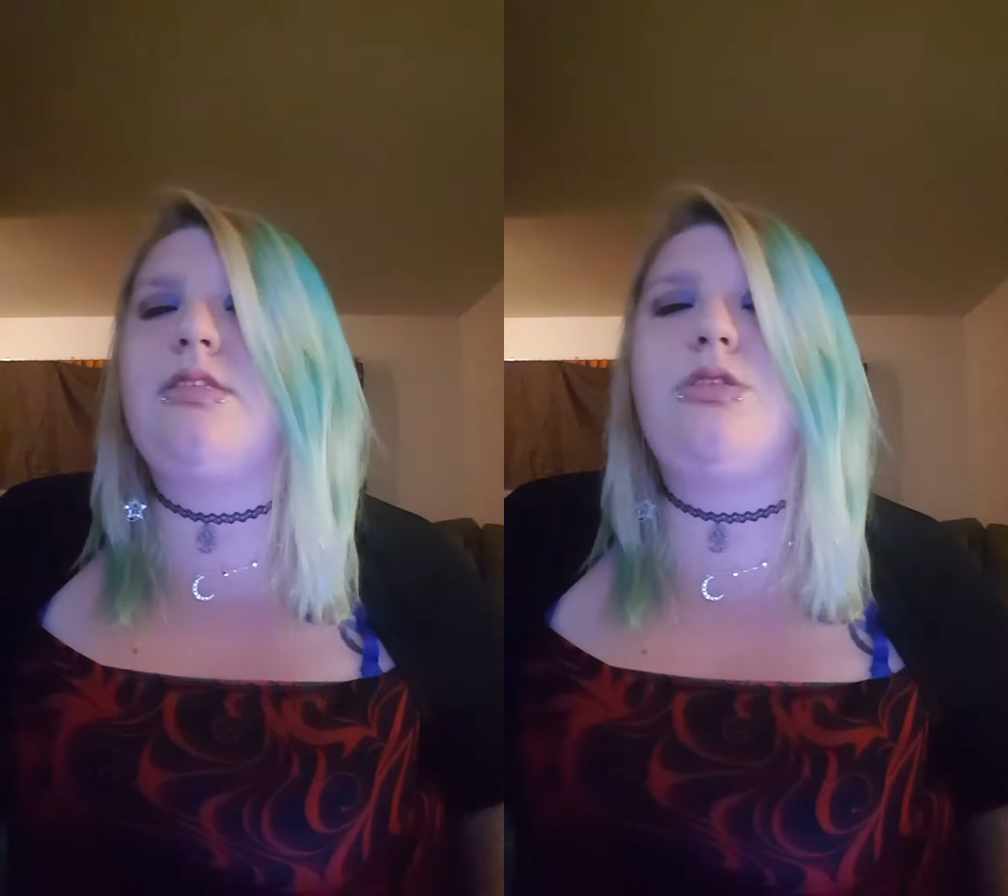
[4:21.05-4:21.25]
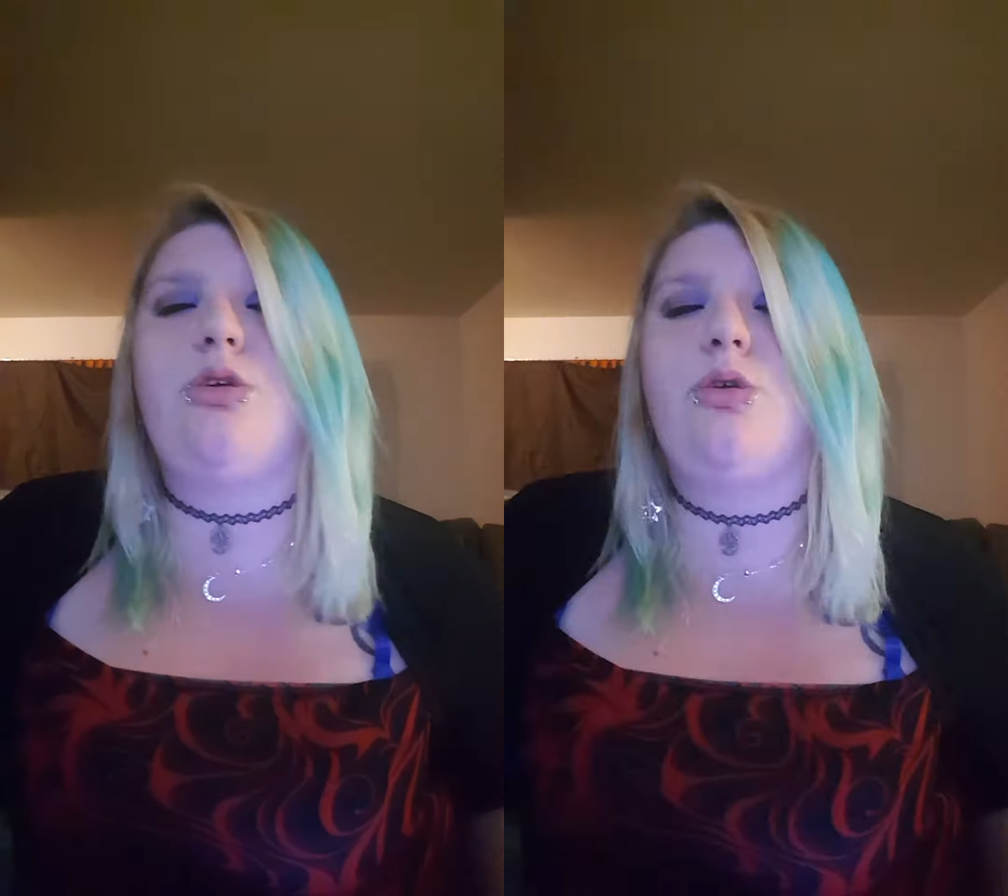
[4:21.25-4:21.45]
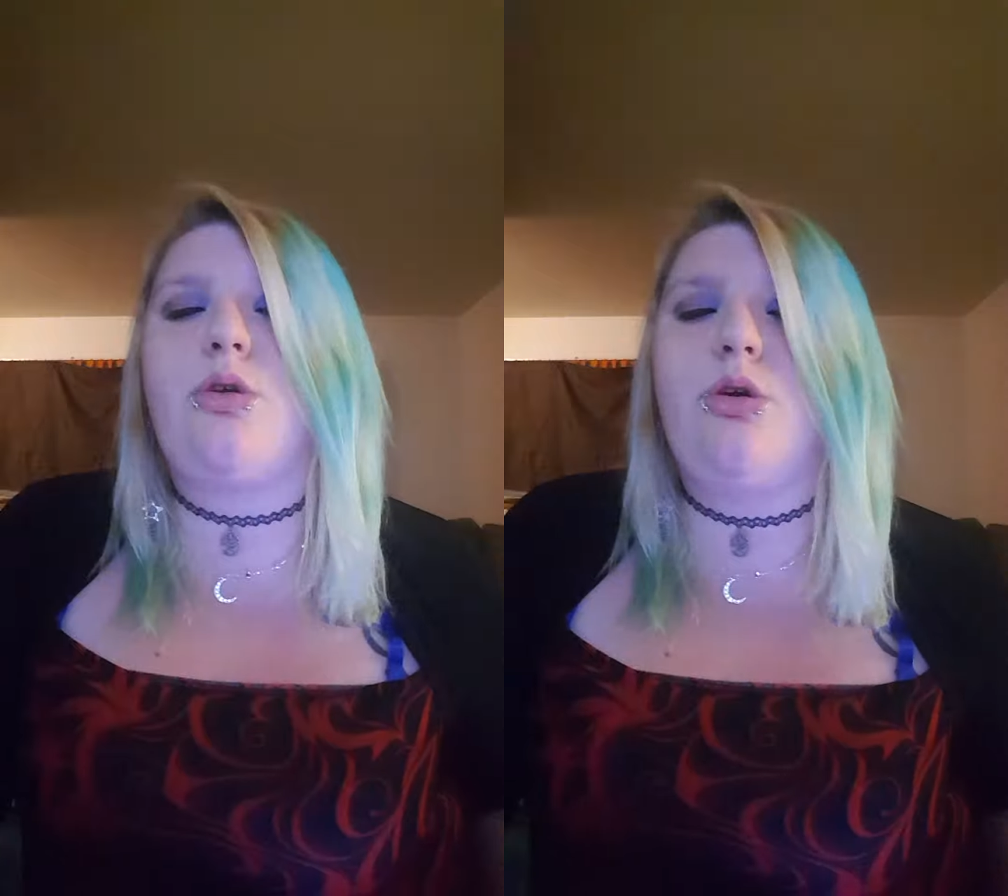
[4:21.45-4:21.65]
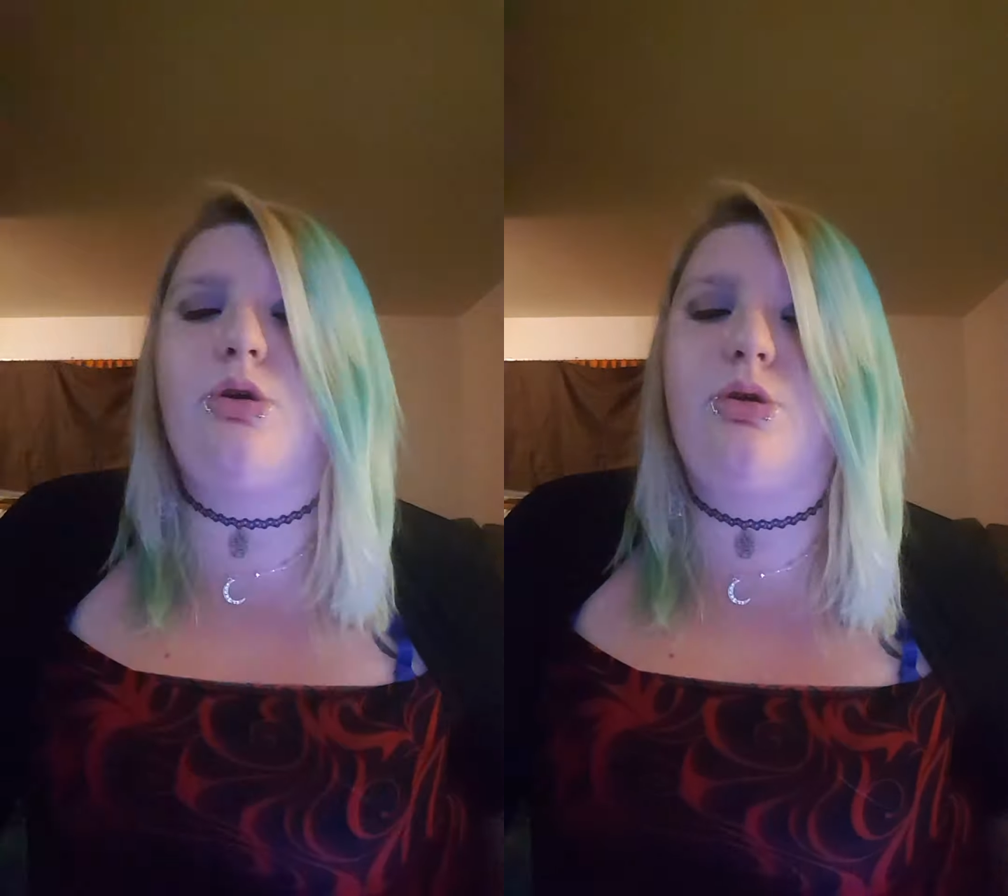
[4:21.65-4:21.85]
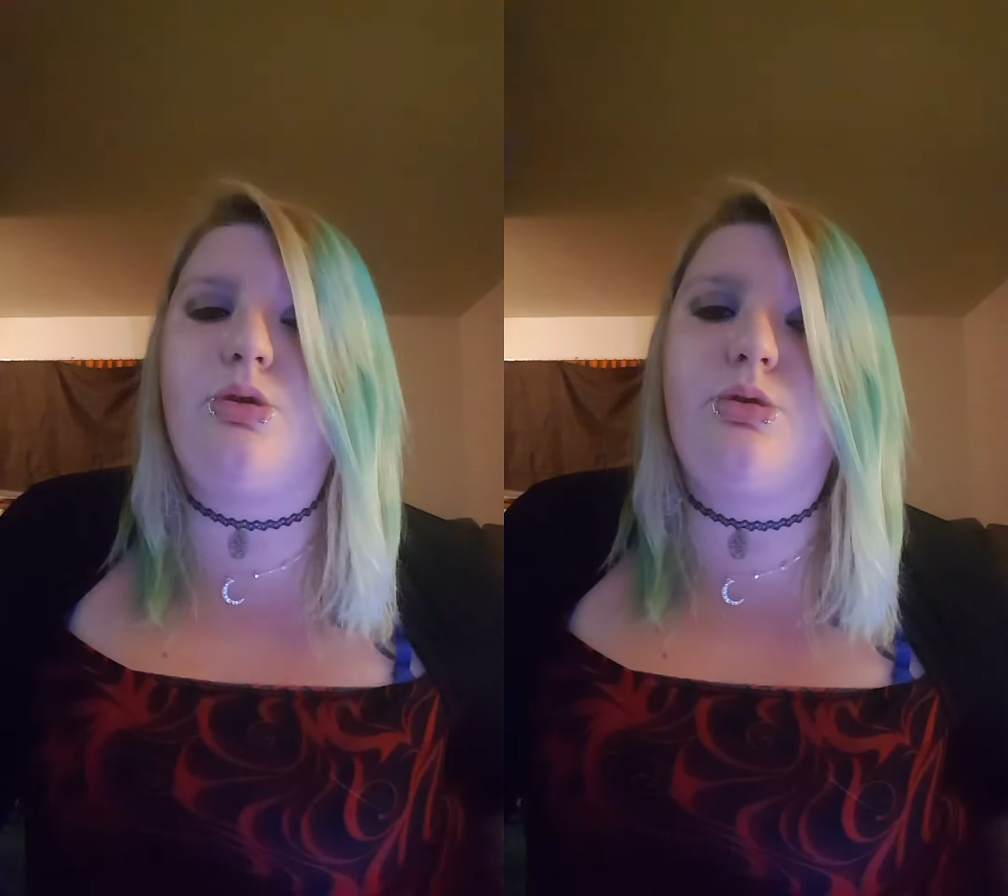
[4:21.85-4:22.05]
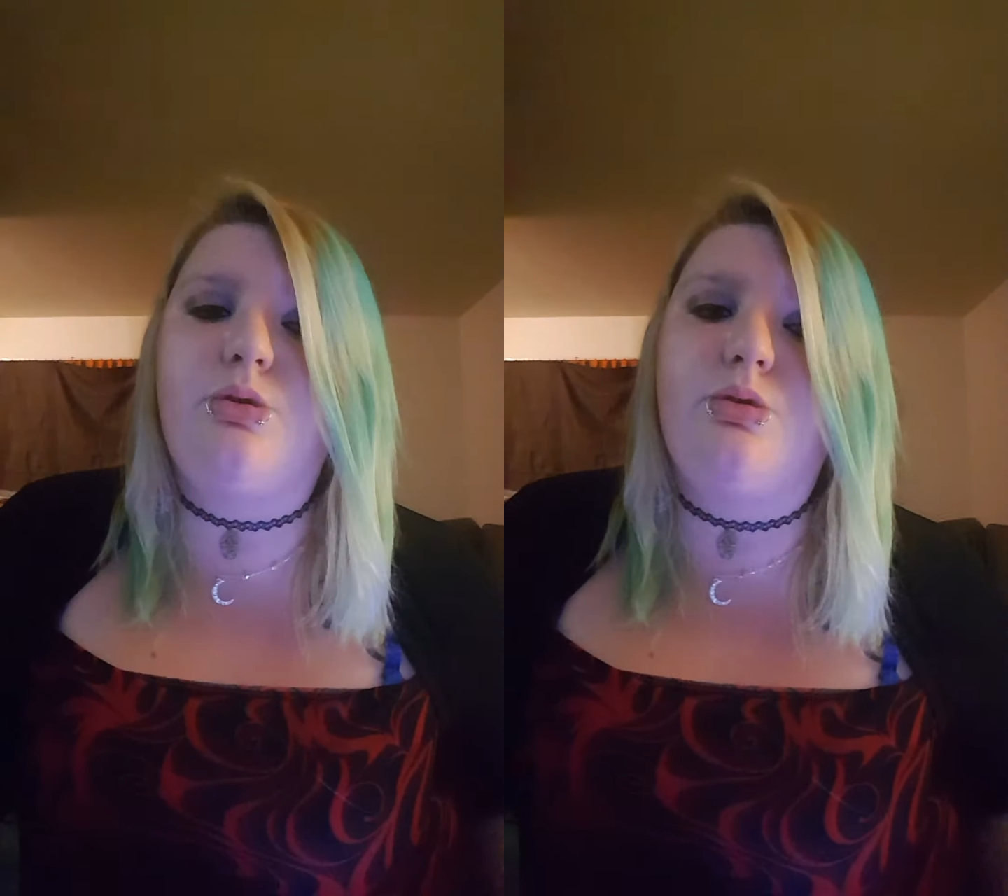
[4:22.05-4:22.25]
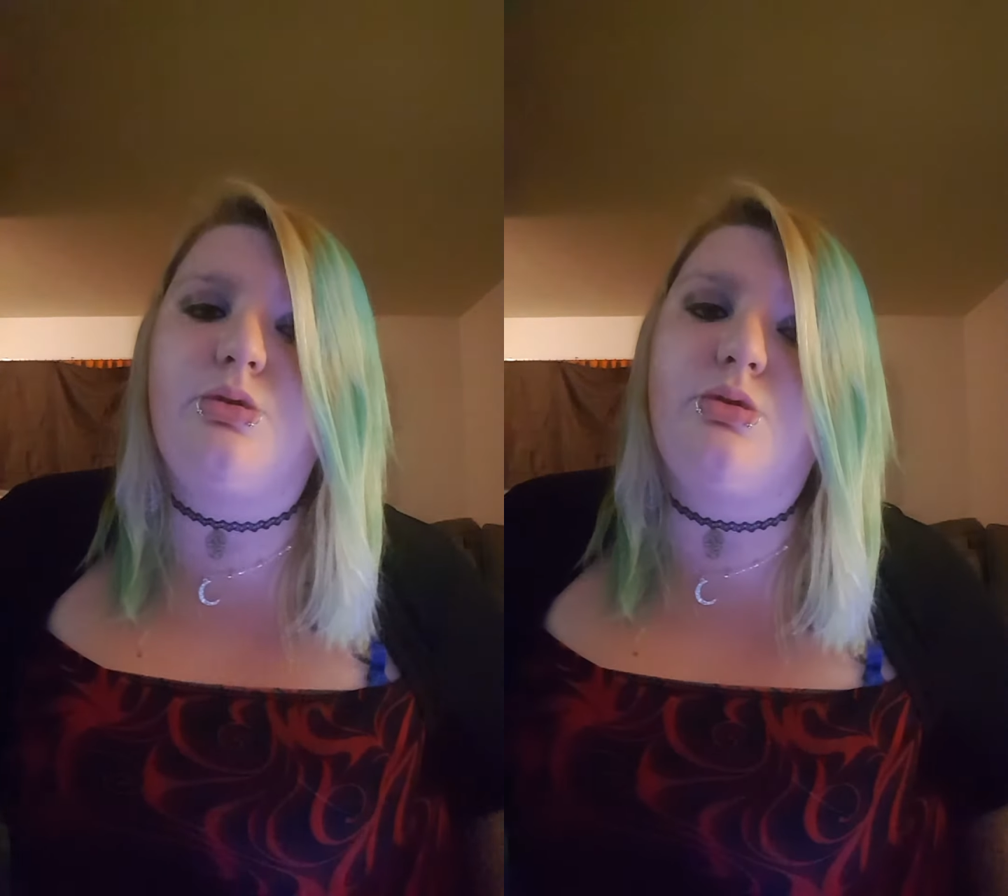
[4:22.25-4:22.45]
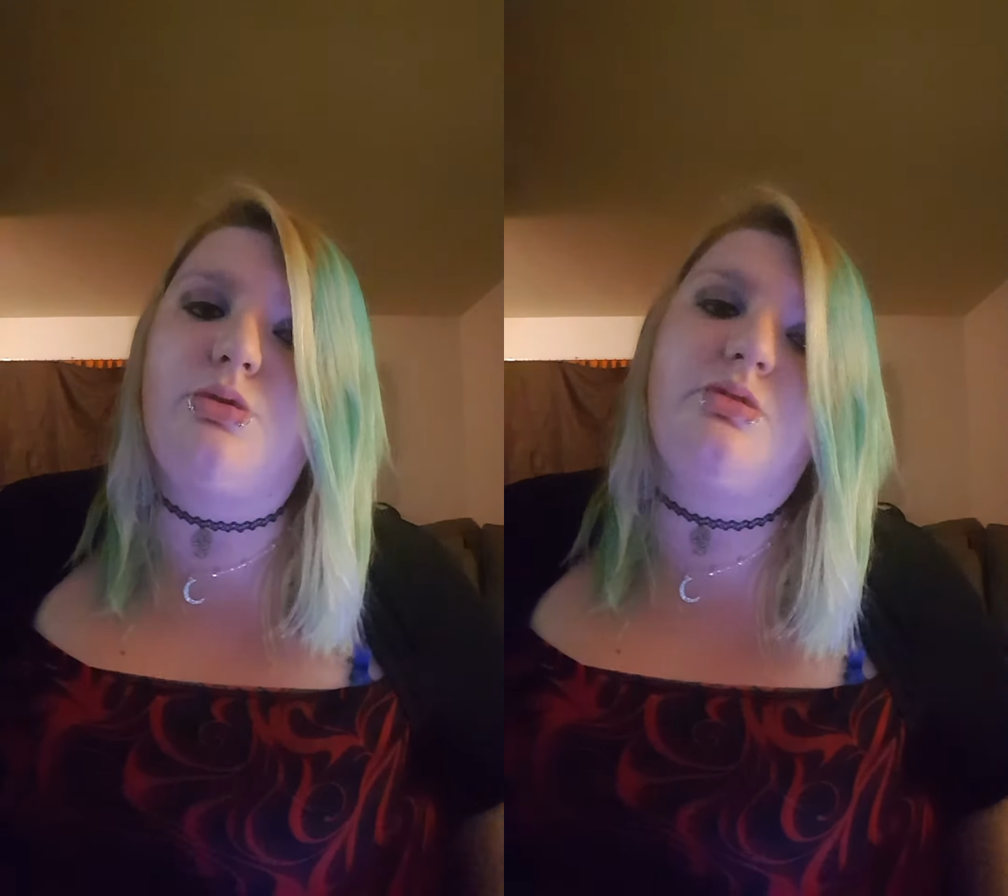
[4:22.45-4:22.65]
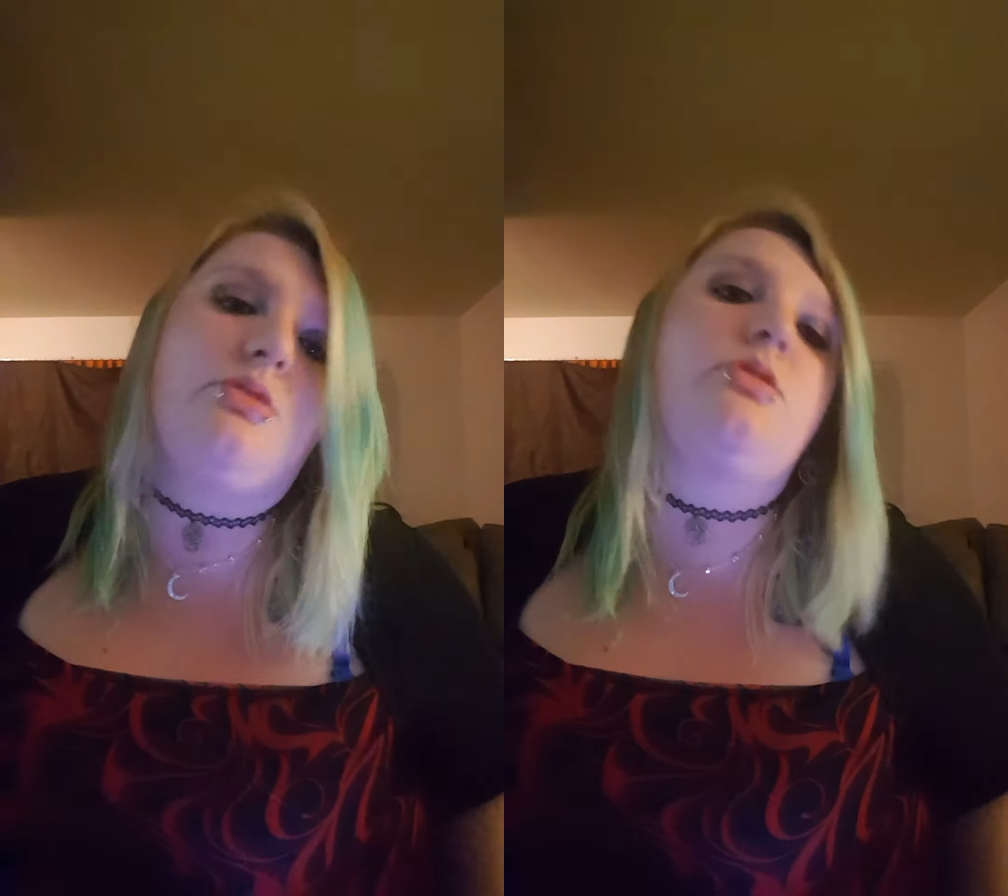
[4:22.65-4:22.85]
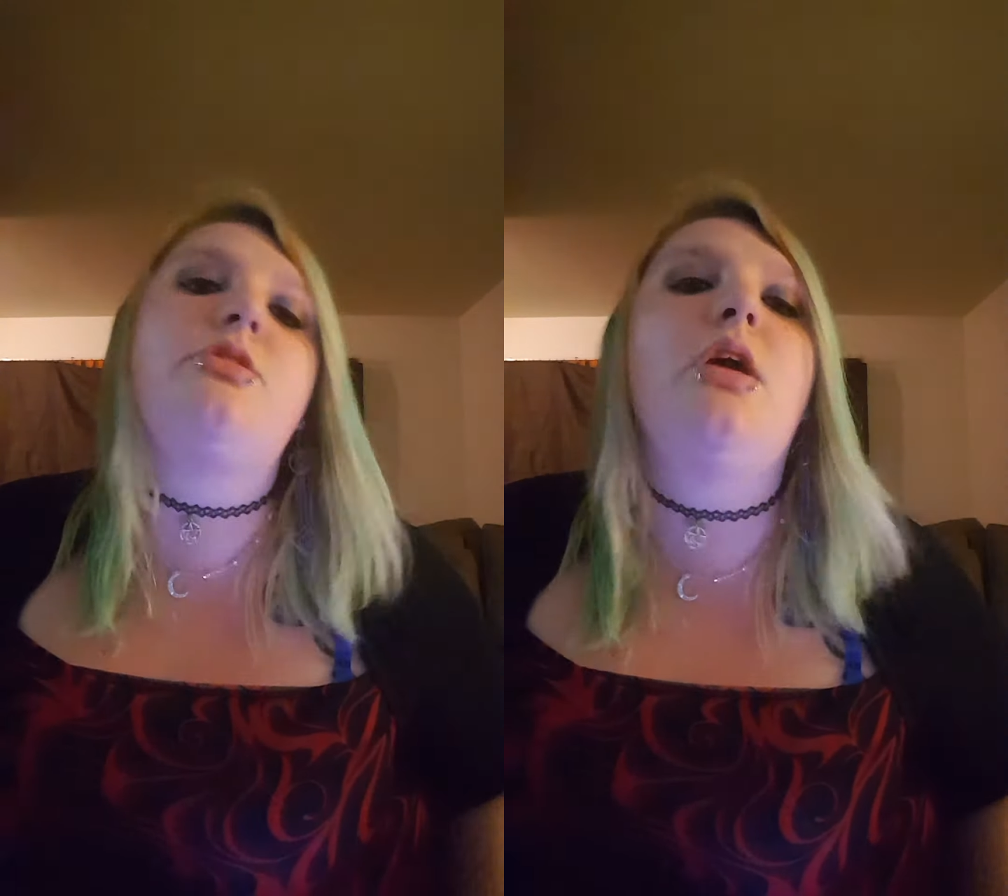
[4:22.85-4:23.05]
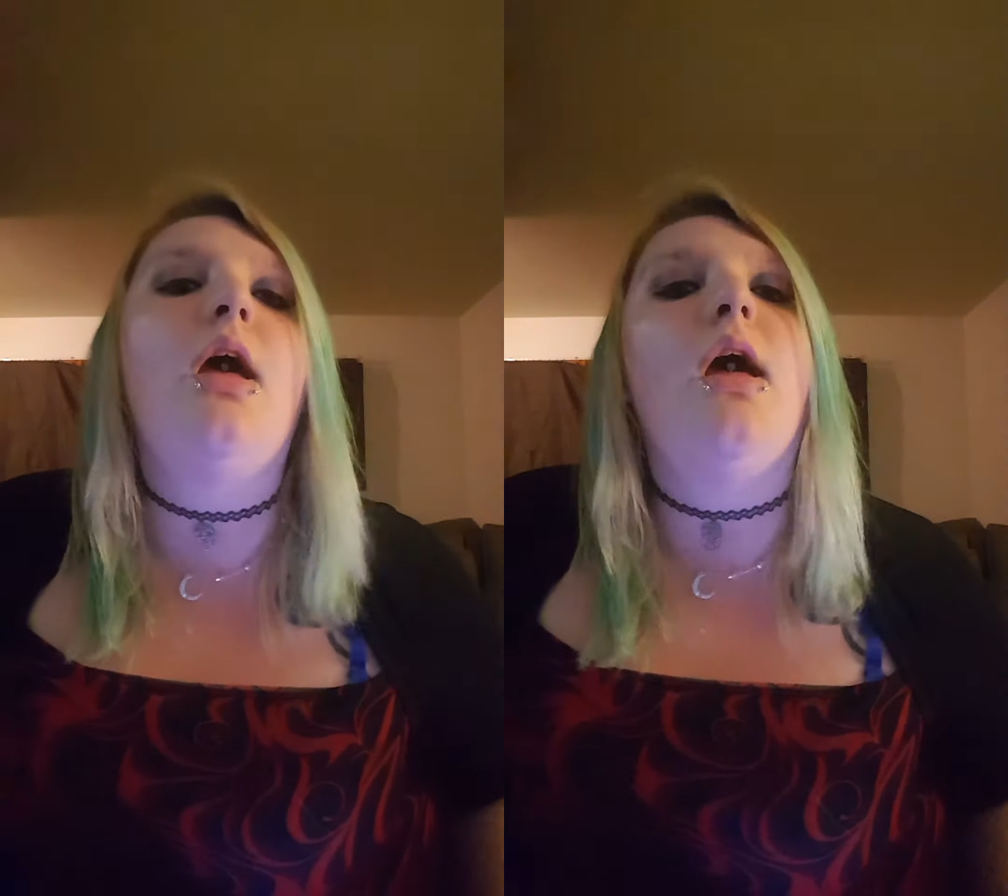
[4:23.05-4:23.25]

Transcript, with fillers: circles.